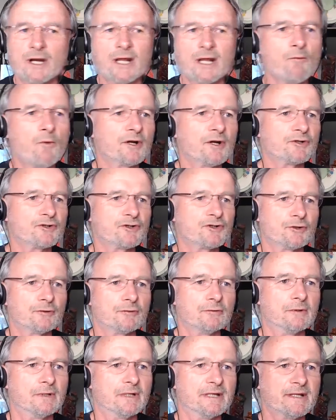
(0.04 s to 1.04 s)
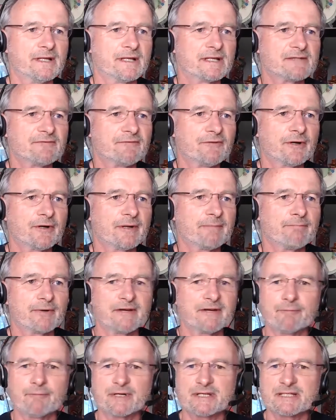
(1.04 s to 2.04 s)
I want to do in this very
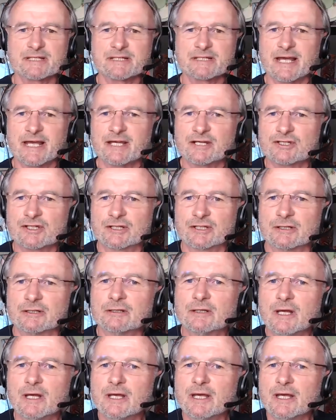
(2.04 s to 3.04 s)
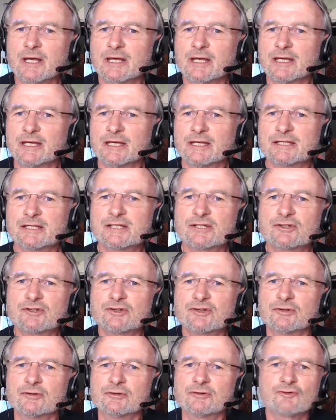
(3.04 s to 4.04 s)
brief presentation is
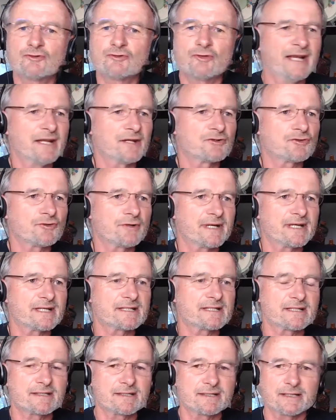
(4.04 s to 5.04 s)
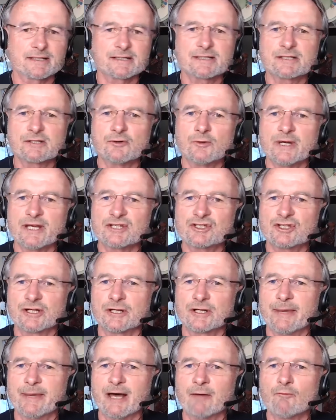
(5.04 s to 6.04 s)
to try and address this
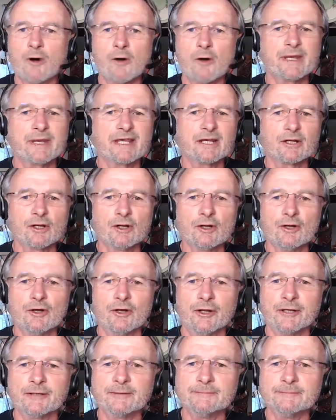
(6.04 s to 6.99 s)
question about what we can learn